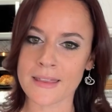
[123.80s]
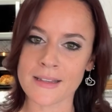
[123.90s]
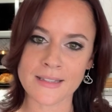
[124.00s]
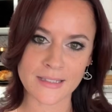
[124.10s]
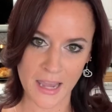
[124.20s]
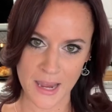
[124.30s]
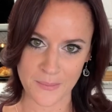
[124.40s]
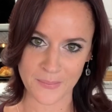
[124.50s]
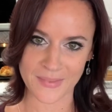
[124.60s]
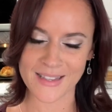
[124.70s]
the
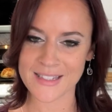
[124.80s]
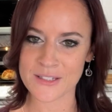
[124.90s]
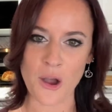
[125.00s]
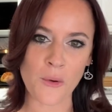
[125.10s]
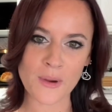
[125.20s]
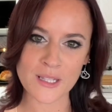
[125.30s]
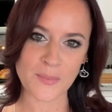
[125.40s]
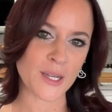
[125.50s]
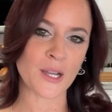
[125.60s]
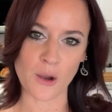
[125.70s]
same. This has always
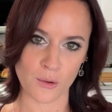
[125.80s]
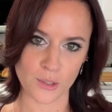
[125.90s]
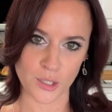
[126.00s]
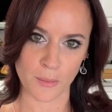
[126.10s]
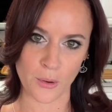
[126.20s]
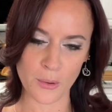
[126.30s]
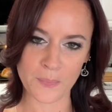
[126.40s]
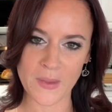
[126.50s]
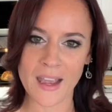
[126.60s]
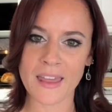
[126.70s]
been negotiable.
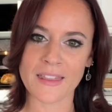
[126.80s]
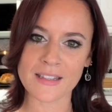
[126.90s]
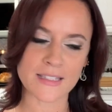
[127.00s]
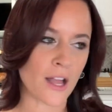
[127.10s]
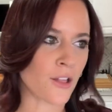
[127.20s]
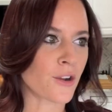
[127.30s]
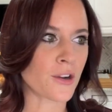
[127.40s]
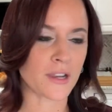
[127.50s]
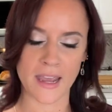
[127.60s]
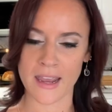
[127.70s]
The
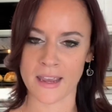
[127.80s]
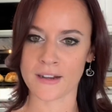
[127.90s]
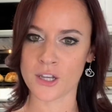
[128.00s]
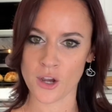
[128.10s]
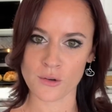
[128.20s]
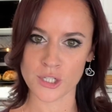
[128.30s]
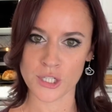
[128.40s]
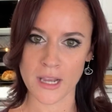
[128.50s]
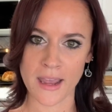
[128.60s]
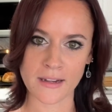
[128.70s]
seller can
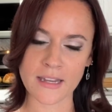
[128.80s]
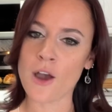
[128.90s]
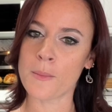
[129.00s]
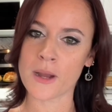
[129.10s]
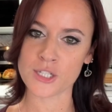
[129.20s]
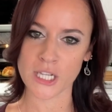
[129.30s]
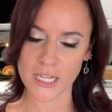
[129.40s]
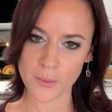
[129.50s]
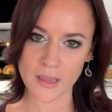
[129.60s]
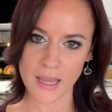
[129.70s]
negotiate how much he
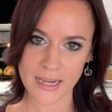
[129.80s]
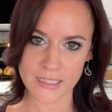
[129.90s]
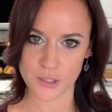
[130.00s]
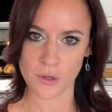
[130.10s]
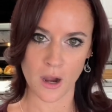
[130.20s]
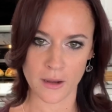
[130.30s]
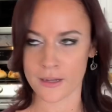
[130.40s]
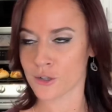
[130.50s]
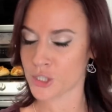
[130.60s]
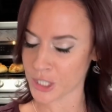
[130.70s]

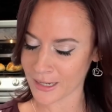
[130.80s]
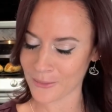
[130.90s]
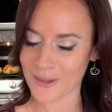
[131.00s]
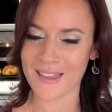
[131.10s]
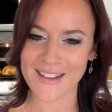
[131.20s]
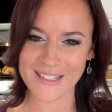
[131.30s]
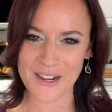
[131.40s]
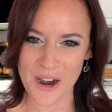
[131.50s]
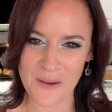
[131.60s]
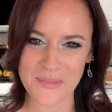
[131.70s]
or she would like to
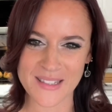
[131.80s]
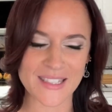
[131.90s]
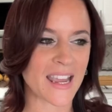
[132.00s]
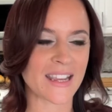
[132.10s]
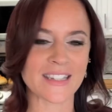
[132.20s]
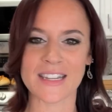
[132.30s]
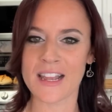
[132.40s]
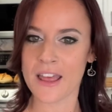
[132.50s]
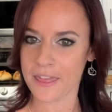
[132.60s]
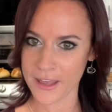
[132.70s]
compensate
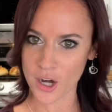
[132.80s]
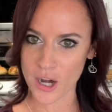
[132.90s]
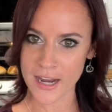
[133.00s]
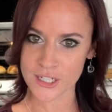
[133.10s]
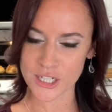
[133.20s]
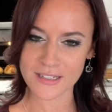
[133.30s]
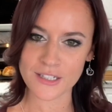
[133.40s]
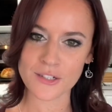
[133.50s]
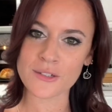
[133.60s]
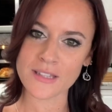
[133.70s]
their agent
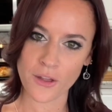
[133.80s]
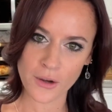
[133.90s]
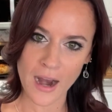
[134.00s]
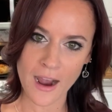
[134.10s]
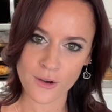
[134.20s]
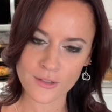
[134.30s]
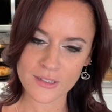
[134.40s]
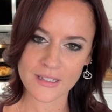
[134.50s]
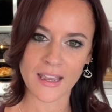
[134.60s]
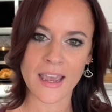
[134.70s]
to sell their
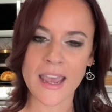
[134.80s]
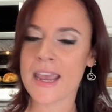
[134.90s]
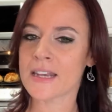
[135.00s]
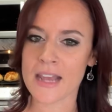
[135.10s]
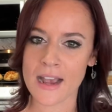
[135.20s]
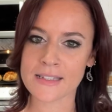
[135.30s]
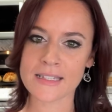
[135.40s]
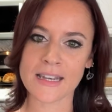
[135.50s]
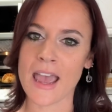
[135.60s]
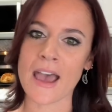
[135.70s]
house. And as
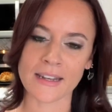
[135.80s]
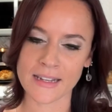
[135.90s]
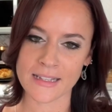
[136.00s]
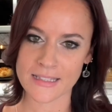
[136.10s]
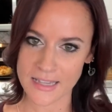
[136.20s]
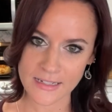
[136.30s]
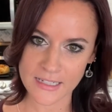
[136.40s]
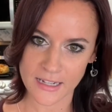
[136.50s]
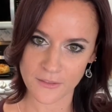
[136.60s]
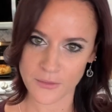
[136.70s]
an added
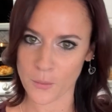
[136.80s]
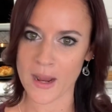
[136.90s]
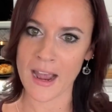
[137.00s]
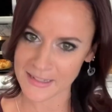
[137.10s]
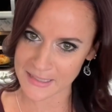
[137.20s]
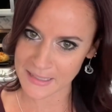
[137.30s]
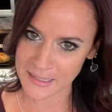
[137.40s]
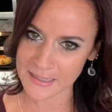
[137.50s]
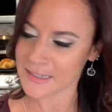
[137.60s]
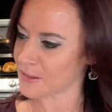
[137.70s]
incentive, the way I see
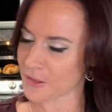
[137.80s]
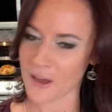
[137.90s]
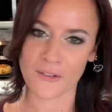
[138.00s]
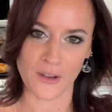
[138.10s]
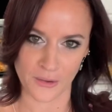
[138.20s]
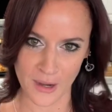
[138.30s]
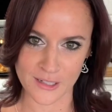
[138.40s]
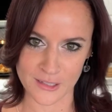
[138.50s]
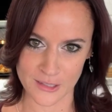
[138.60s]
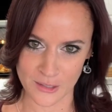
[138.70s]
it, and a lot of other
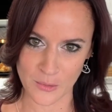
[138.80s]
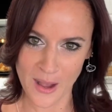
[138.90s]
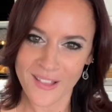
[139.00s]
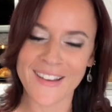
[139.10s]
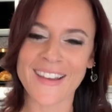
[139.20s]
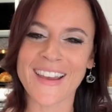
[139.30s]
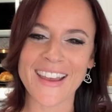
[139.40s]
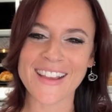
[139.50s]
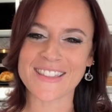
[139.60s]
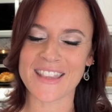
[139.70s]
agents as well,
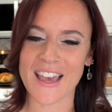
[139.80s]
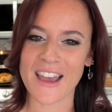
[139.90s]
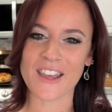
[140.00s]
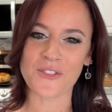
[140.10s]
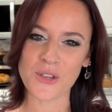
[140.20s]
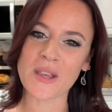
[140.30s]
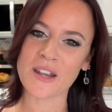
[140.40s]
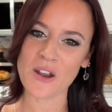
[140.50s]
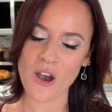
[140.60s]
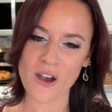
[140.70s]
is that if you
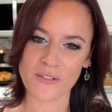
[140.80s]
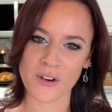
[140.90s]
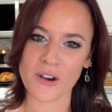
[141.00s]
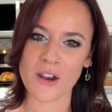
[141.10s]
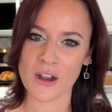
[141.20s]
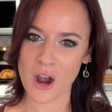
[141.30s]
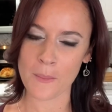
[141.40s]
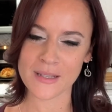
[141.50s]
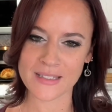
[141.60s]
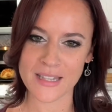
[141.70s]
can offer a
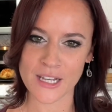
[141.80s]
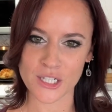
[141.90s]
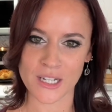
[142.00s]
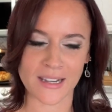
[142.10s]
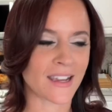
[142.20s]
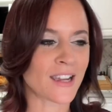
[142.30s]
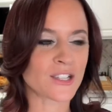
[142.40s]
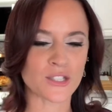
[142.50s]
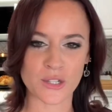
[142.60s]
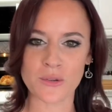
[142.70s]
compensation
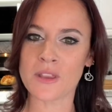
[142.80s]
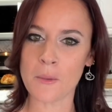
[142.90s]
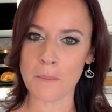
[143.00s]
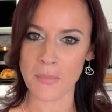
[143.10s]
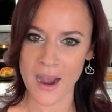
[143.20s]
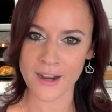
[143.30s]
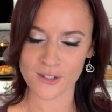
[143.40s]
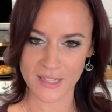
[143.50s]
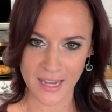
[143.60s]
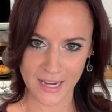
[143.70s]
to the
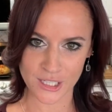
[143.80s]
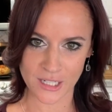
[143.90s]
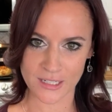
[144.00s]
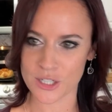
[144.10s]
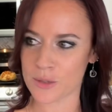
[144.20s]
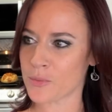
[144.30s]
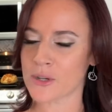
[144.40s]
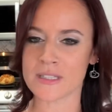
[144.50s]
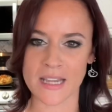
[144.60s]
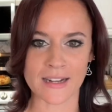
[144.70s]
buyer's agent to
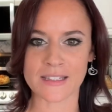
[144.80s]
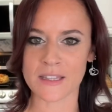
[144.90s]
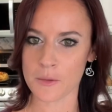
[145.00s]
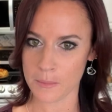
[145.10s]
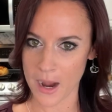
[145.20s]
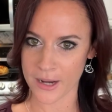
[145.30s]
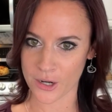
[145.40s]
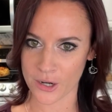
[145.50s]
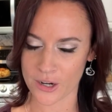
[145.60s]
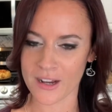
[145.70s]
protect the
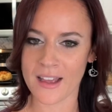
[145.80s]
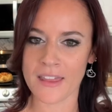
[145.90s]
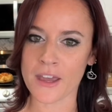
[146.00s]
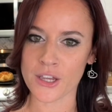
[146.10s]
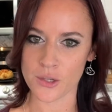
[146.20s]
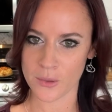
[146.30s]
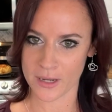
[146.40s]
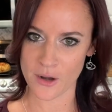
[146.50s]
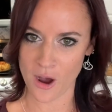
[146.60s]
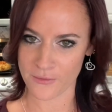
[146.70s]
buyer, that you
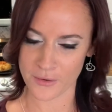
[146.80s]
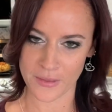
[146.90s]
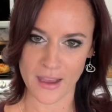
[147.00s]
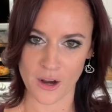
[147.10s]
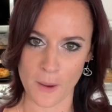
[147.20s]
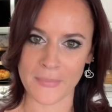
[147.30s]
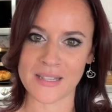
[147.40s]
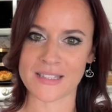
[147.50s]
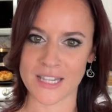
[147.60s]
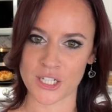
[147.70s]
can offer that
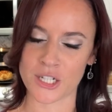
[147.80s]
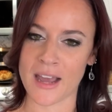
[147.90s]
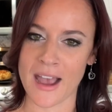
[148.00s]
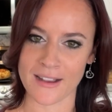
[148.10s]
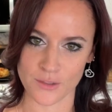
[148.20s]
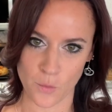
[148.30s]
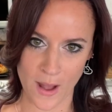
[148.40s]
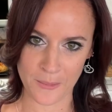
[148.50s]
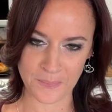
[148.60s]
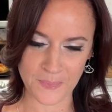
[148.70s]
compensation as
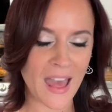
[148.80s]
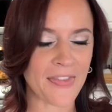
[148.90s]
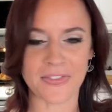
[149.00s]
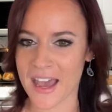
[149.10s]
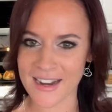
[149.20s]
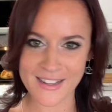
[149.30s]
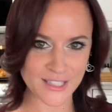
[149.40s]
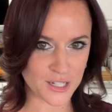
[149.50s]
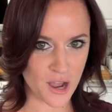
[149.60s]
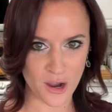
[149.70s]
well. That is
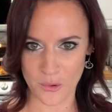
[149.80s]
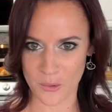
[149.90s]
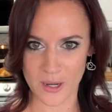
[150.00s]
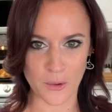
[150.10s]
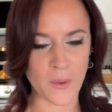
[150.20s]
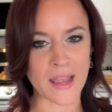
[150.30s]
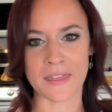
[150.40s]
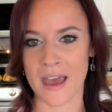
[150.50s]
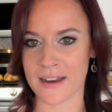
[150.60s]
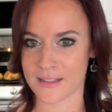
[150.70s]
not going away,
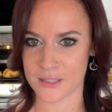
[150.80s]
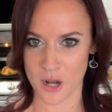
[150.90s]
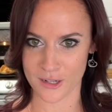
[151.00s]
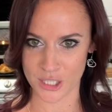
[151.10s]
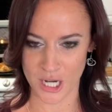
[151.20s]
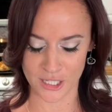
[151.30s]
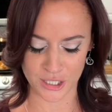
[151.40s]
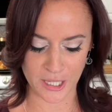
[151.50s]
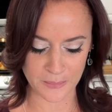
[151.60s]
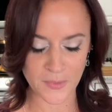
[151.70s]
that is not
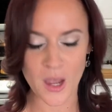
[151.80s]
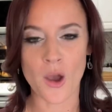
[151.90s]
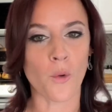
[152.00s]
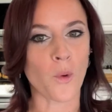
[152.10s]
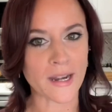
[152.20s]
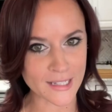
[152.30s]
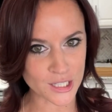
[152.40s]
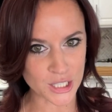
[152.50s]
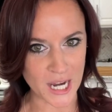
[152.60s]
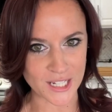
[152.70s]
changing. What is
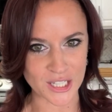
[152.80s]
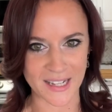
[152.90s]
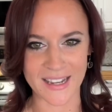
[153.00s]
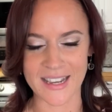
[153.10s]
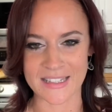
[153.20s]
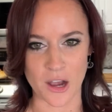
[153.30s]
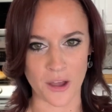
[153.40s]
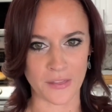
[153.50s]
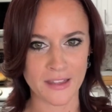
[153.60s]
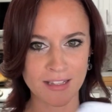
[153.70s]
changing is on
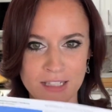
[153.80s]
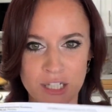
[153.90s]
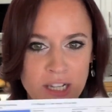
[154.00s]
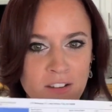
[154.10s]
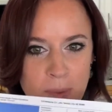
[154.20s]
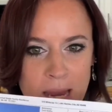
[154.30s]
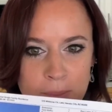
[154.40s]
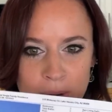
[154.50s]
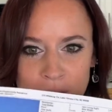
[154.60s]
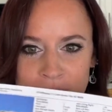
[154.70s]
this sheet of
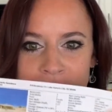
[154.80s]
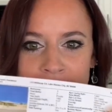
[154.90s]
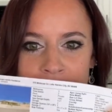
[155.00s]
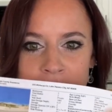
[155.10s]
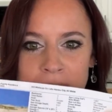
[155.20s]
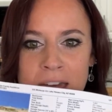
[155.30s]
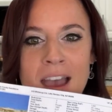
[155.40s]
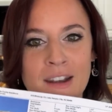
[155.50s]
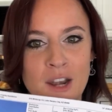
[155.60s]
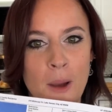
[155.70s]
paper,
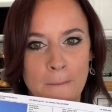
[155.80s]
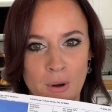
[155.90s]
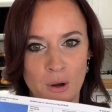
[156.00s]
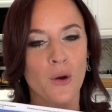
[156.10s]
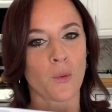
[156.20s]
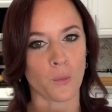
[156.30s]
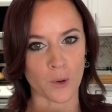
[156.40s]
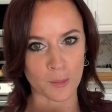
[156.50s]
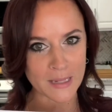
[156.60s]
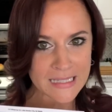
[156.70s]
that number will
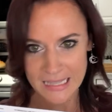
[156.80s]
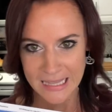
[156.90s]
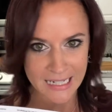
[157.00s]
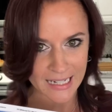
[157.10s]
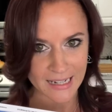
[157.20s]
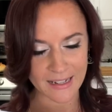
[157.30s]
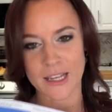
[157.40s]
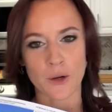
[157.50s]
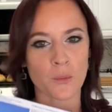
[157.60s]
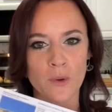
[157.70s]
be deleted.
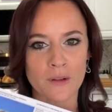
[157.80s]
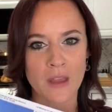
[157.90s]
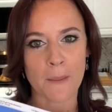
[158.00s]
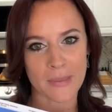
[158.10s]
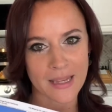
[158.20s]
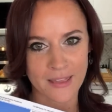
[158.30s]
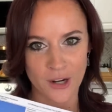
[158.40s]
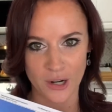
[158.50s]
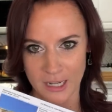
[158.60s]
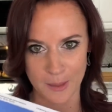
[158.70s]
It will not be
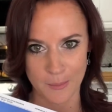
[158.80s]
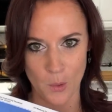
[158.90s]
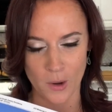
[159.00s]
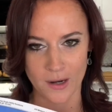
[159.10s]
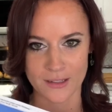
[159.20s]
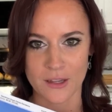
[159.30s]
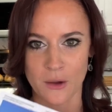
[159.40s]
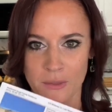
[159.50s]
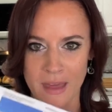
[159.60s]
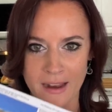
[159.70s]
there anymore.
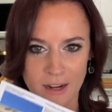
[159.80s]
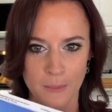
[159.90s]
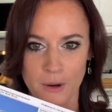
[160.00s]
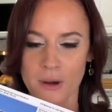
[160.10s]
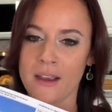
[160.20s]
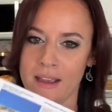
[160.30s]
So that number